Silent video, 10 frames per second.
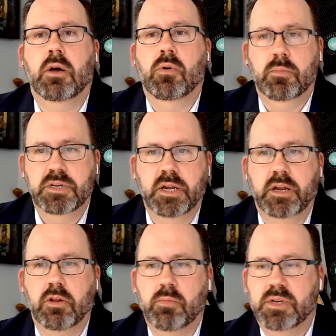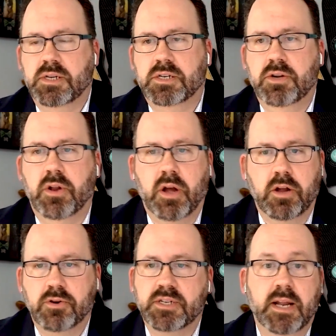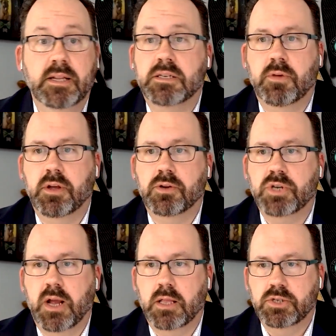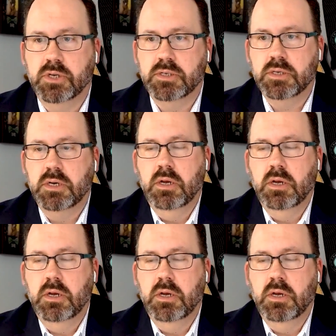dealt with a particular business unit, understanding some of their challenges.